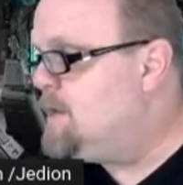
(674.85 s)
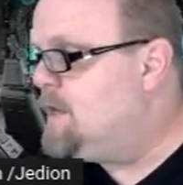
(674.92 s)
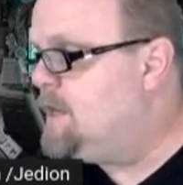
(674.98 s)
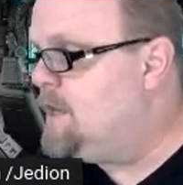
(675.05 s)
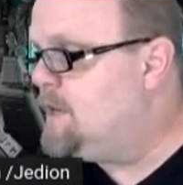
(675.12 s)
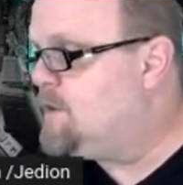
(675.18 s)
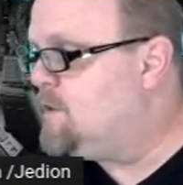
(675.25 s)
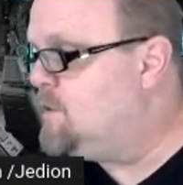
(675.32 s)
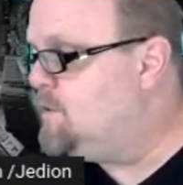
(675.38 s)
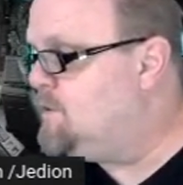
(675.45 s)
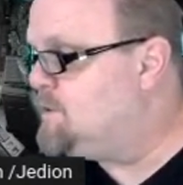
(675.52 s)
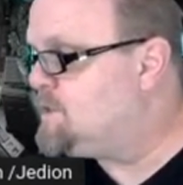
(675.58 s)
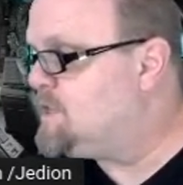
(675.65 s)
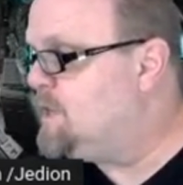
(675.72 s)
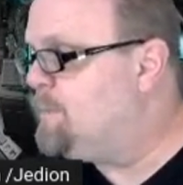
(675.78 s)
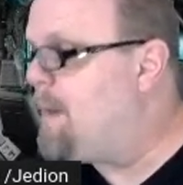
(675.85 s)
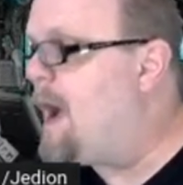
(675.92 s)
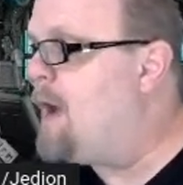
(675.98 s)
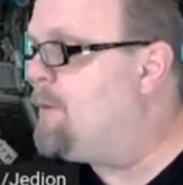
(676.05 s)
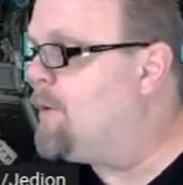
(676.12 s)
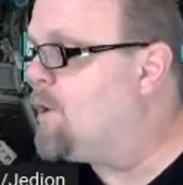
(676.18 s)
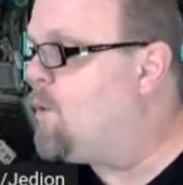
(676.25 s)
He includes the
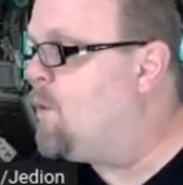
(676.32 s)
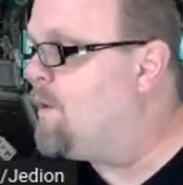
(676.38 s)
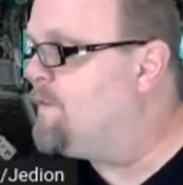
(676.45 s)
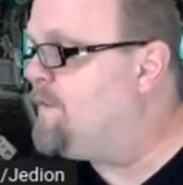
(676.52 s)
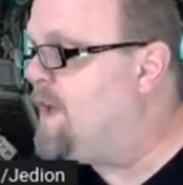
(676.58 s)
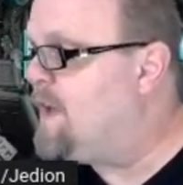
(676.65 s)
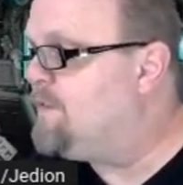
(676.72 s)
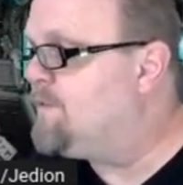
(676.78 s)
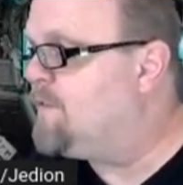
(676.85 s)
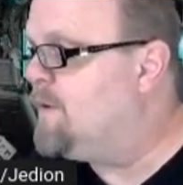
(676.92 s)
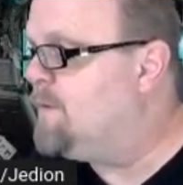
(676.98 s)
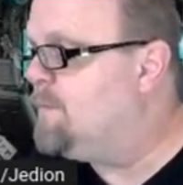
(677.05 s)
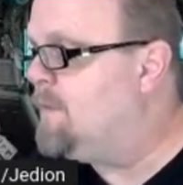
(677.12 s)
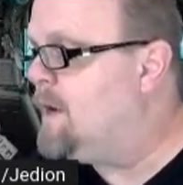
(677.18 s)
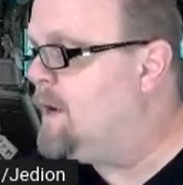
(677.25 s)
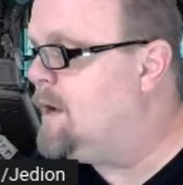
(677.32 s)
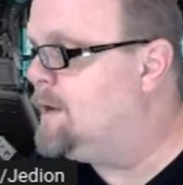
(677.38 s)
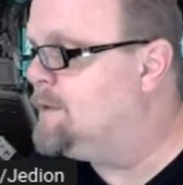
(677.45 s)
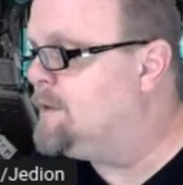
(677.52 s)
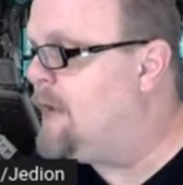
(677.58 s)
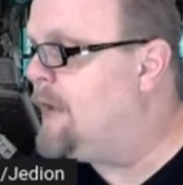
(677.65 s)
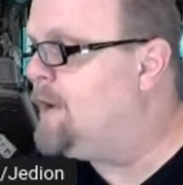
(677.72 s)
Pirate Corvette from
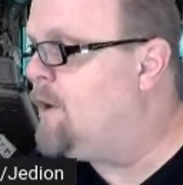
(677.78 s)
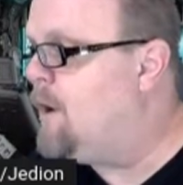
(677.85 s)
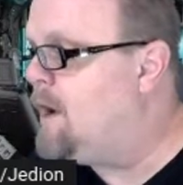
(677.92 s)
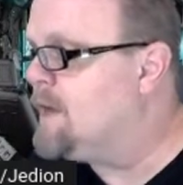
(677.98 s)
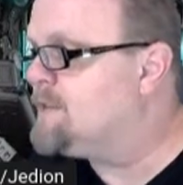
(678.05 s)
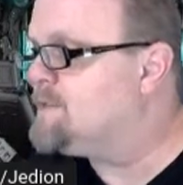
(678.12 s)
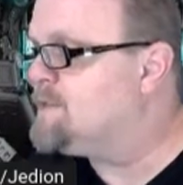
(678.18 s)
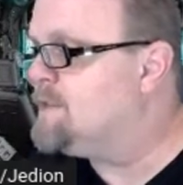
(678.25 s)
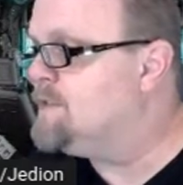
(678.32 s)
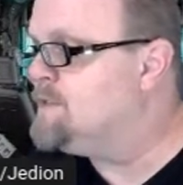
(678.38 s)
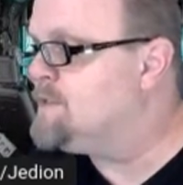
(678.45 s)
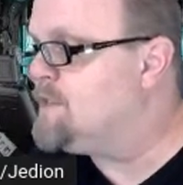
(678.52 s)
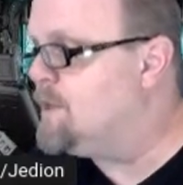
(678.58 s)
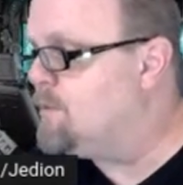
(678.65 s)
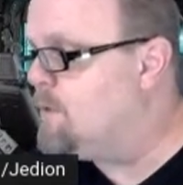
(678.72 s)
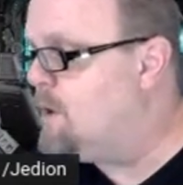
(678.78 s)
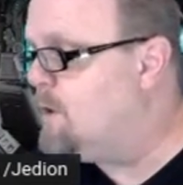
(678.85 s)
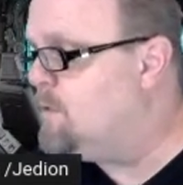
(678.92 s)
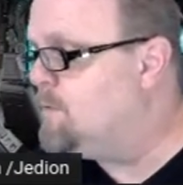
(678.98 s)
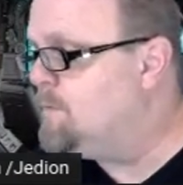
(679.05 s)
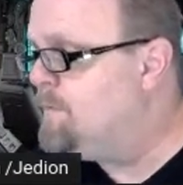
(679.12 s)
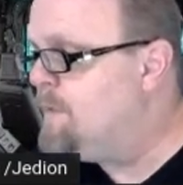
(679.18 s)
Nighthawks
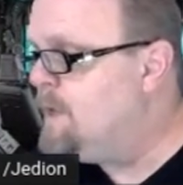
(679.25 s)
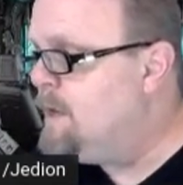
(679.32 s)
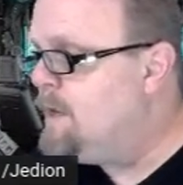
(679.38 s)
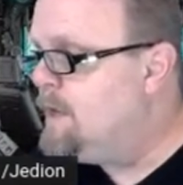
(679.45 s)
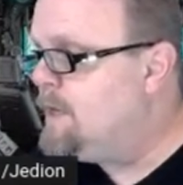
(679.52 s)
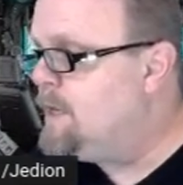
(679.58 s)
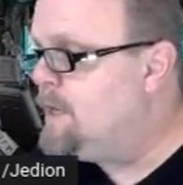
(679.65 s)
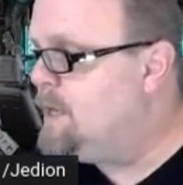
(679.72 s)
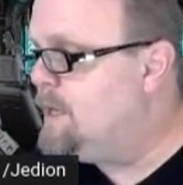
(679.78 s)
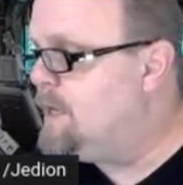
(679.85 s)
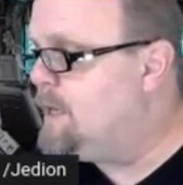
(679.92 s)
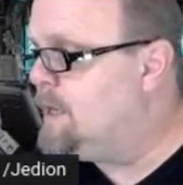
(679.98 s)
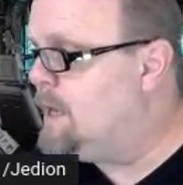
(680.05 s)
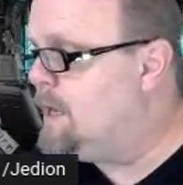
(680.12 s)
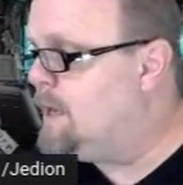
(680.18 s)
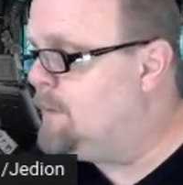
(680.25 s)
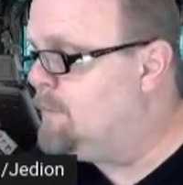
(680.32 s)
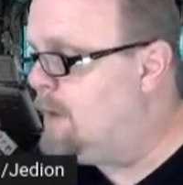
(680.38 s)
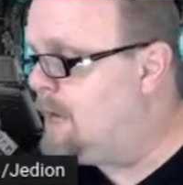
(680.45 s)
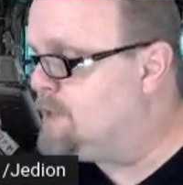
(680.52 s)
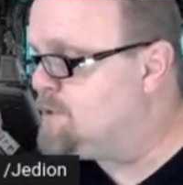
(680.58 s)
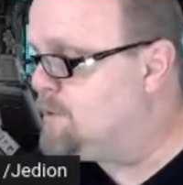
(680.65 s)
Zero
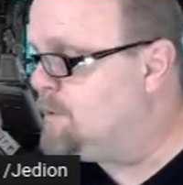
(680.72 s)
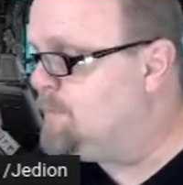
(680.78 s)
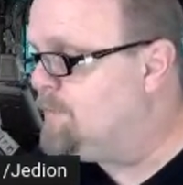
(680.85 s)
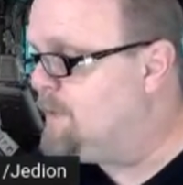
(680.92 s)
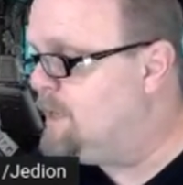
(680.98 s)
module.